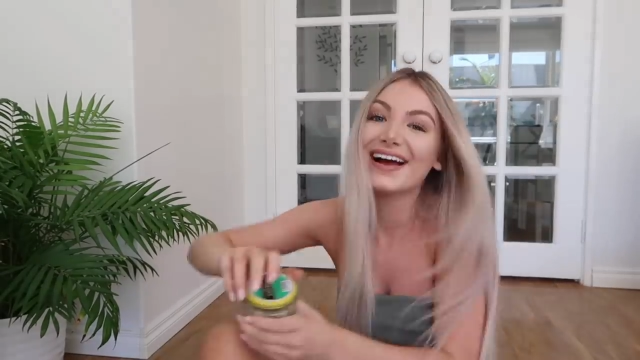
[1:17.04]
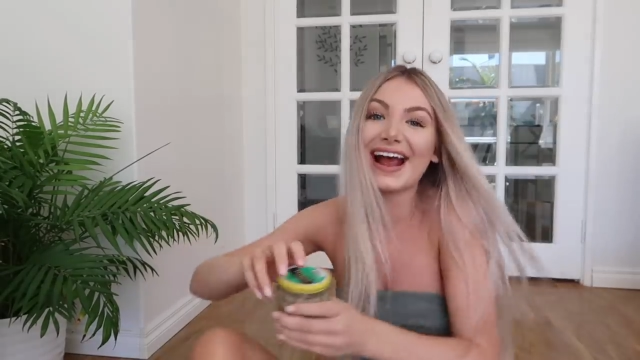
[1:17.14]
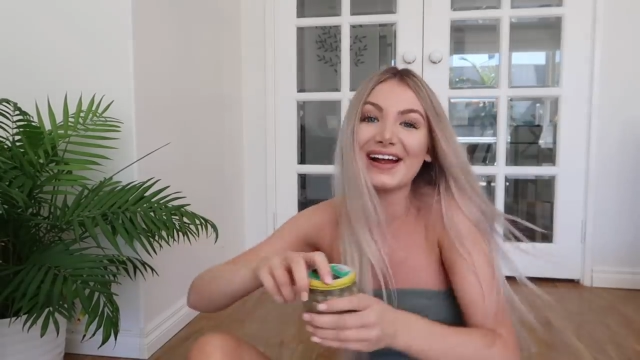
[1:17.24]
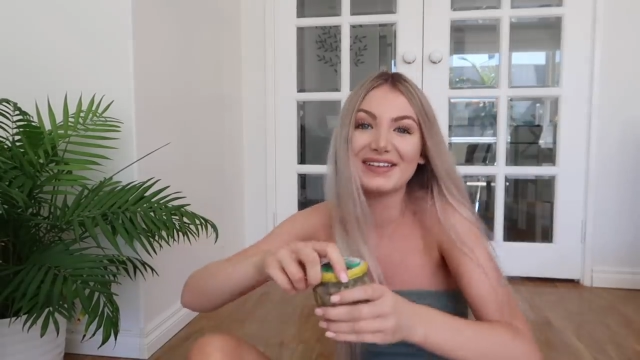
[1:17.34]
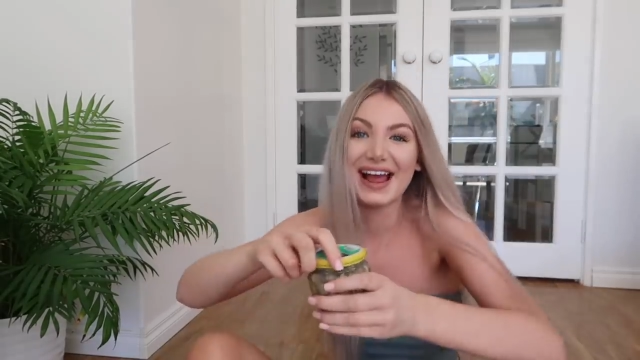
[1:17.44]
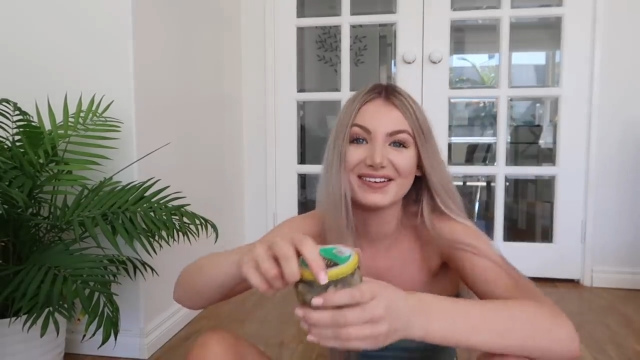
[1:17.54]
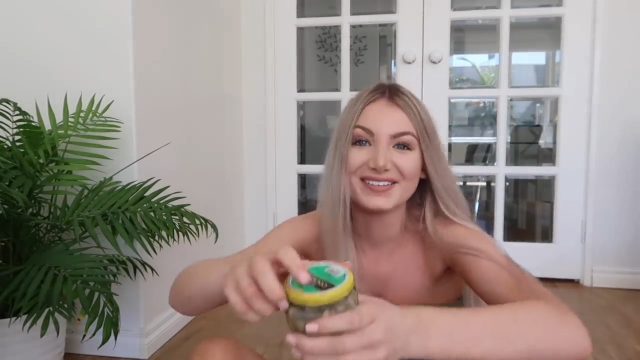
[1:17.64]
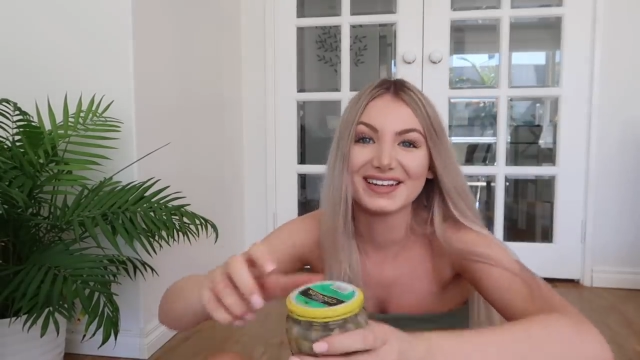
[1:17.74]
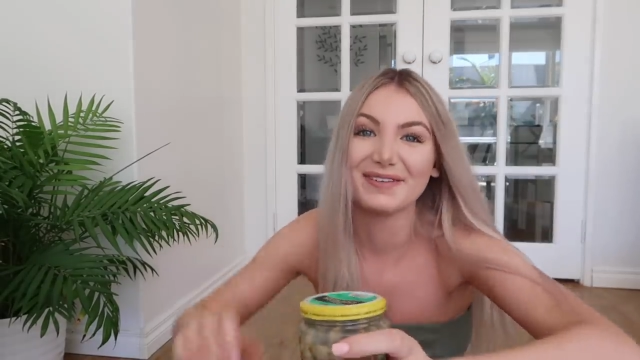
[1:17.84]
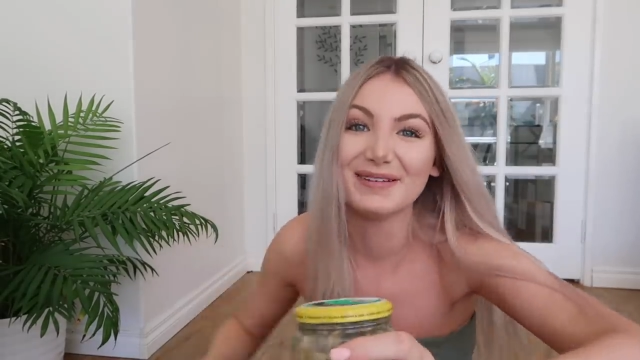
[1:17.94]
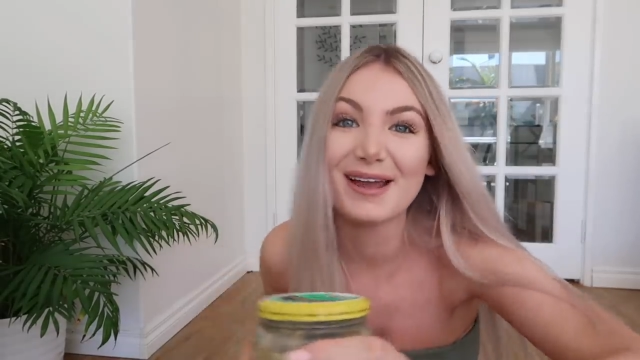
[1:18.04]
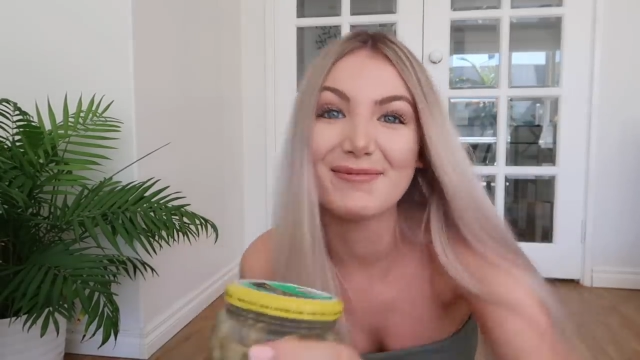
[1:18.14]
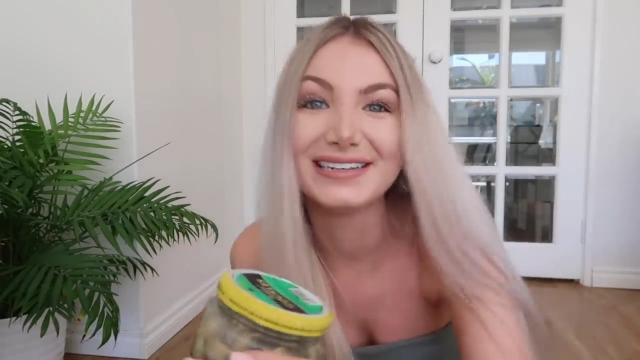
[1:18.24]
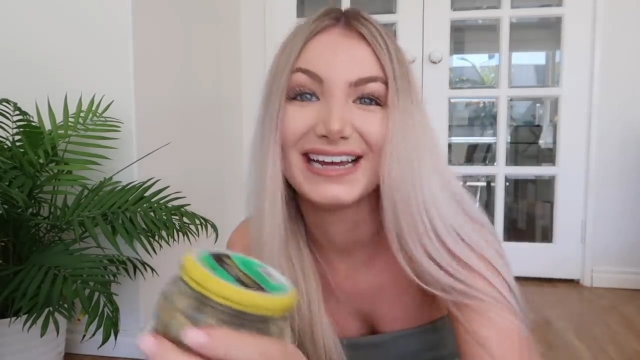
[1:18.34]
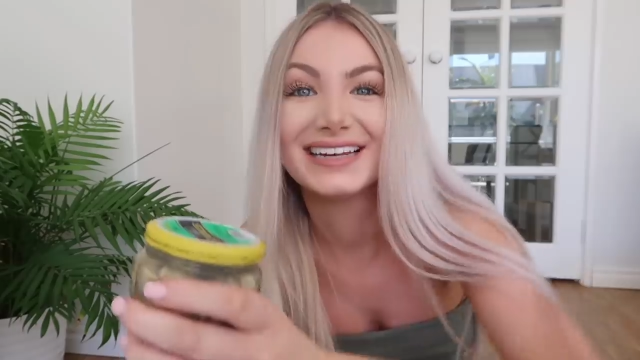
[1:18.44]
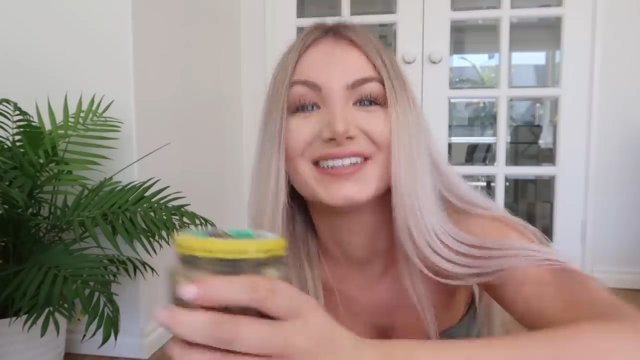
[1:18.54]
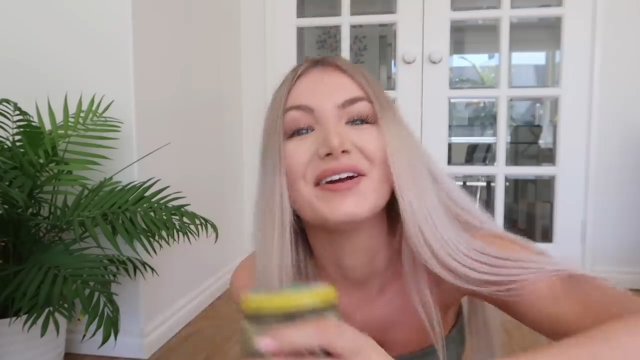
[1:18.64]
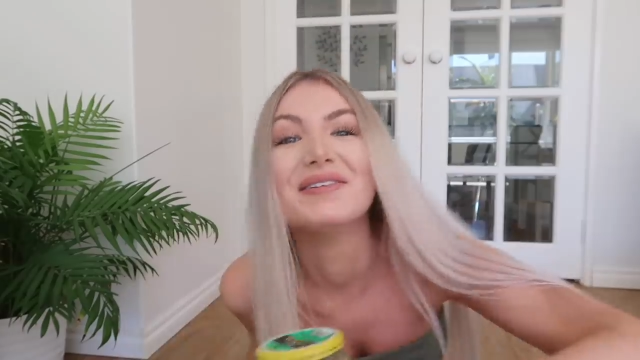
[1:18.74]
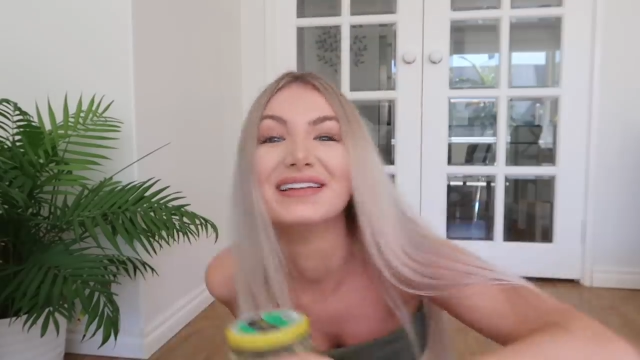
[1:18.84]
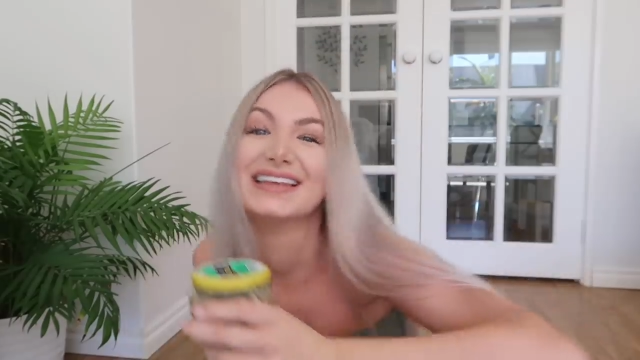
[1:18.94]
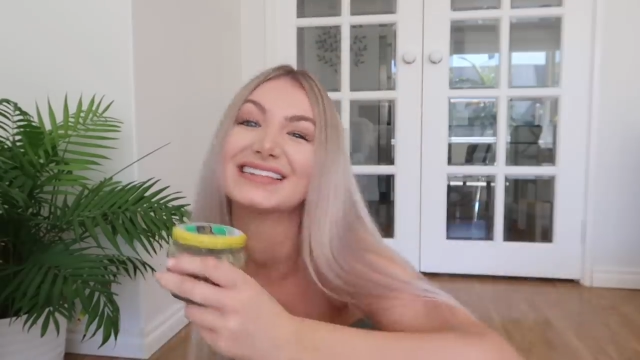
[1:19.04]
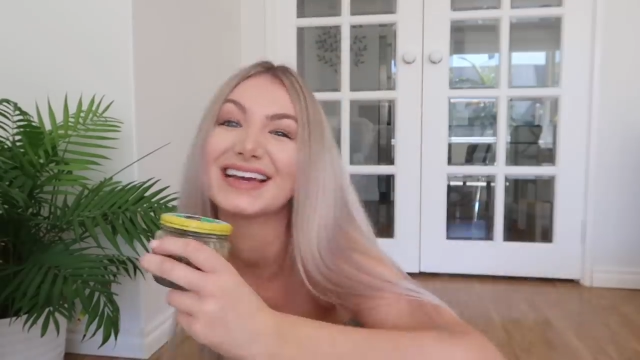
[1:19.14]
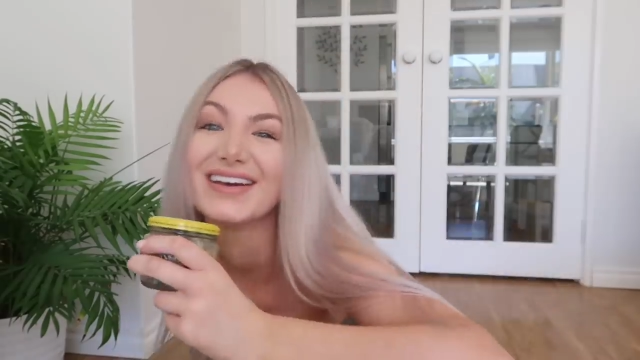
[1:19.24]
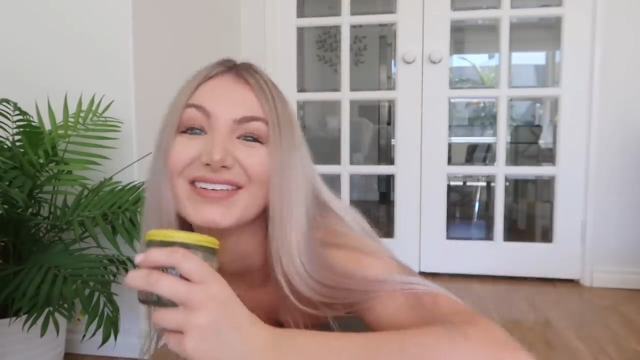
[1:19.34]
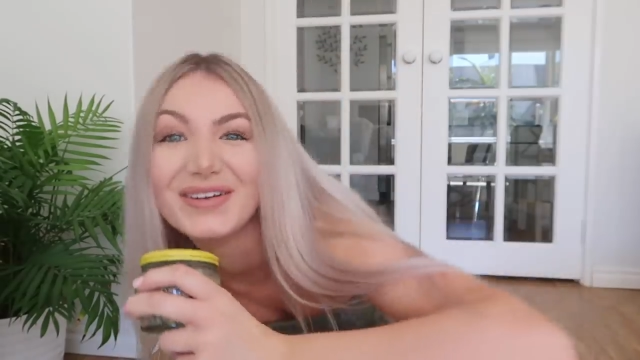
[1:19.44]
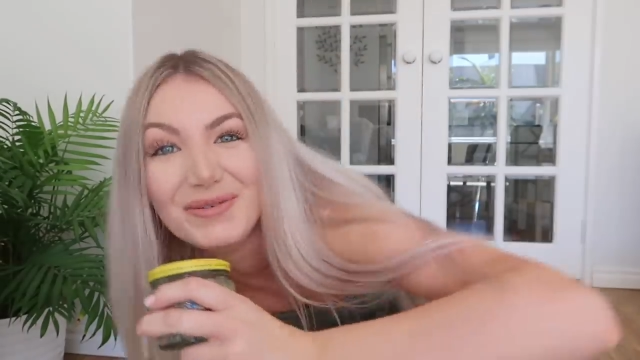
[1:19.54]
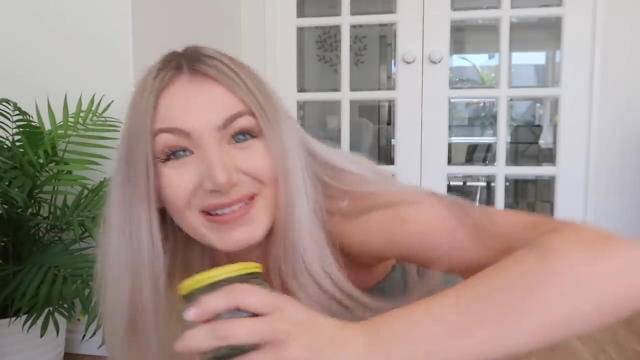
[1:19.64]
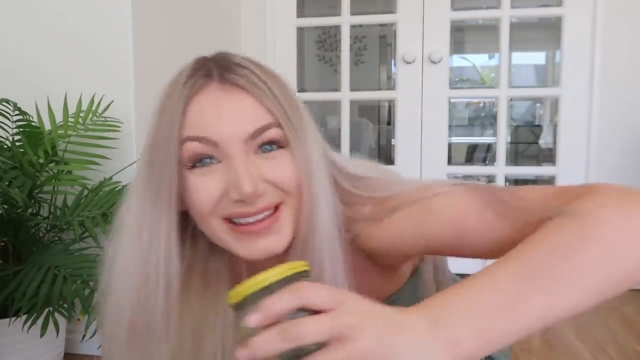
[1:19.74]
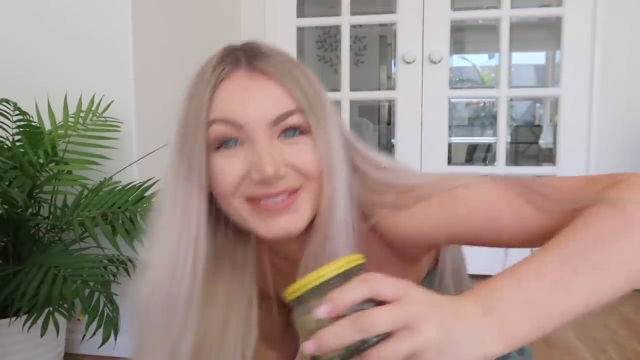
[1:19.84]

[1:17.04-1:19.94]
Okay, hang on, let me get my dad to open this. I can't open